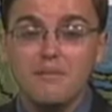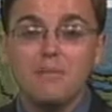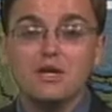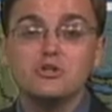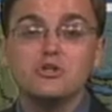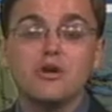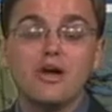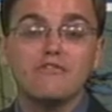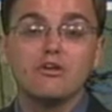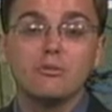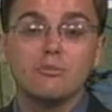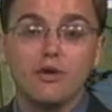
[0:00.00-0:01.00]
Make sure you have
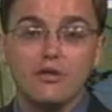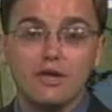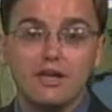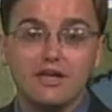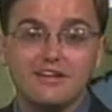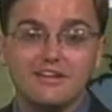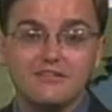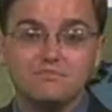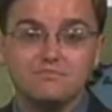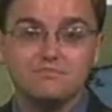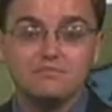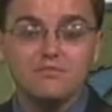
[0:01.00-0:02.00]
an umbrella handy.
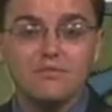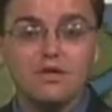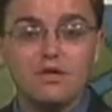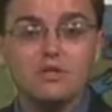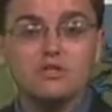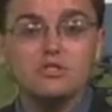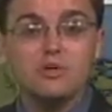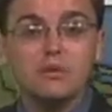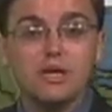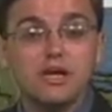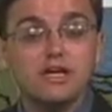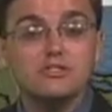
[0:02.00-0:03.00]

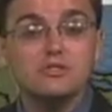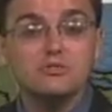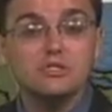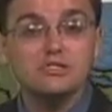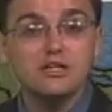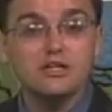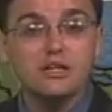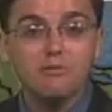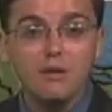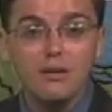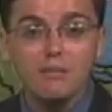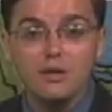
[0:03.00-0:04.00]
Jumping ahead to Sunday,
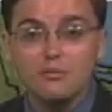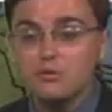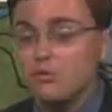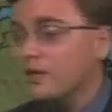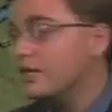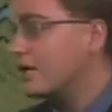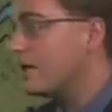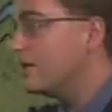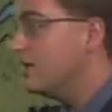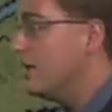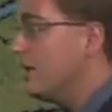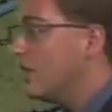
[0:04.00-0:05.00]
wrapping up the
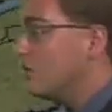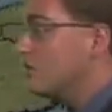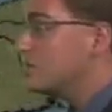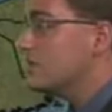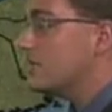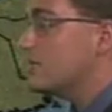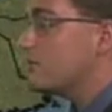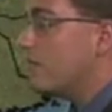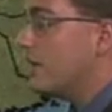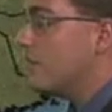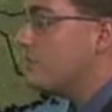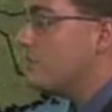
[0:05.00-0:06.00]
weekend, looks like the
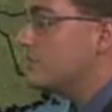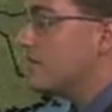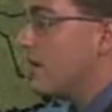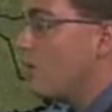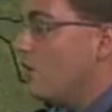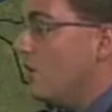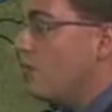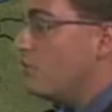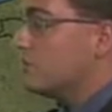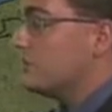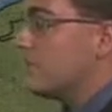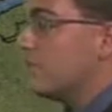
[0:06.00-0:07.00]
rain moves out.
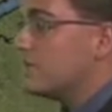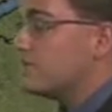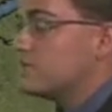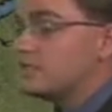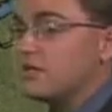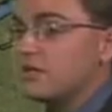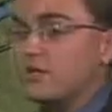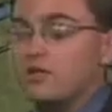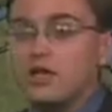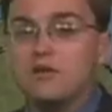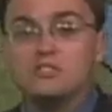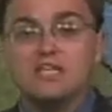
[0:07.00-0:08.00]
We'll see a mix of sun and
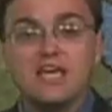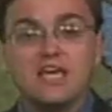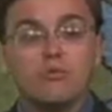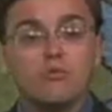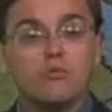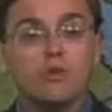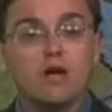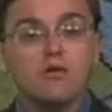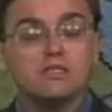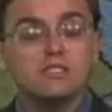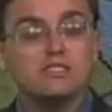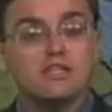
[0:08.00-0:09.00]
clouds. Can't rule
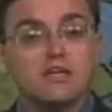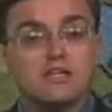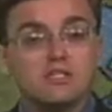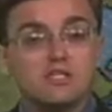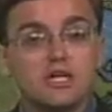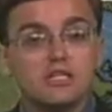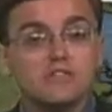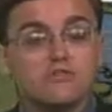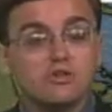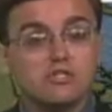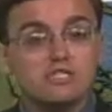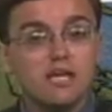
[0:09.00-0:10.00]
out a slight chance
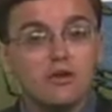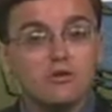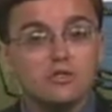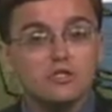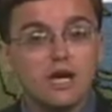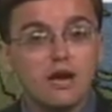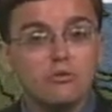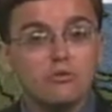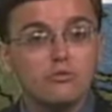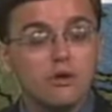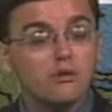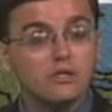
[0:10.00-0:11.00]
for a scattered shower
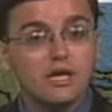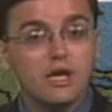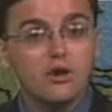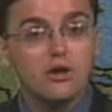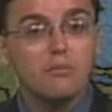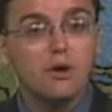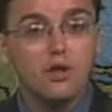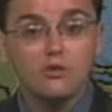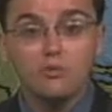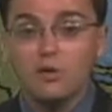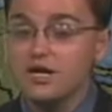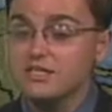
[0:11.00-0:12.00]
throughout the area, but
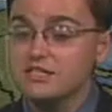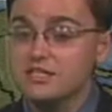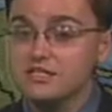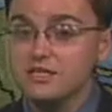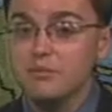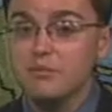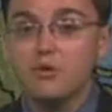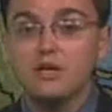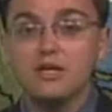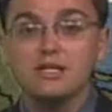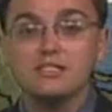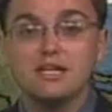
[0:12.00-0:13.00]
otherwise, it's going to be a pretty
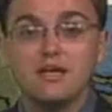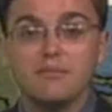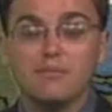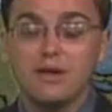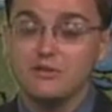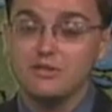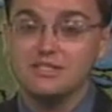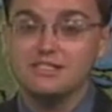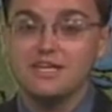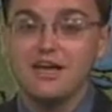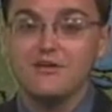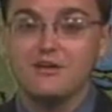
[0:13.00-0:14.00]
nice day. Better than
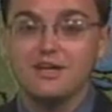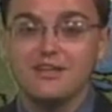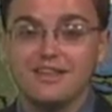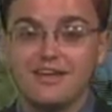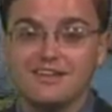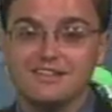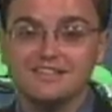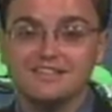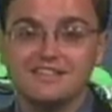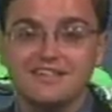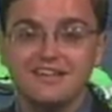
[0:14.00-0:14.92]
Saturday, that is.